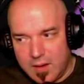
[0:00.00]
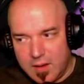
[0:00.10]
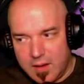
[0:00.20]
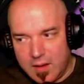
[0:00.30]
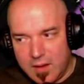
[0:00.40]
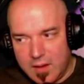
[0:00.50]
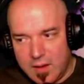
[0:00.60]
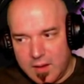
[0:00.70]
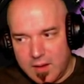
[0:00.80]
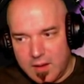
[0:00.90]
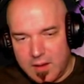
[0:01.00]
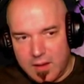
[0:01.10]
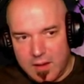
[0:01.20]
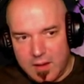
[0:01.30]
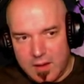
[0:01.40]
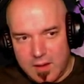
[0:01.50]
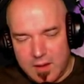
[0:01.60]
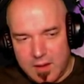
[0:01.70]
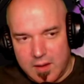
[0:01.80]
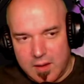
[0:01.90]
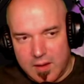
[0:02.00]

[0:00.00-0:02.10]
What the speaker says: (not speaking)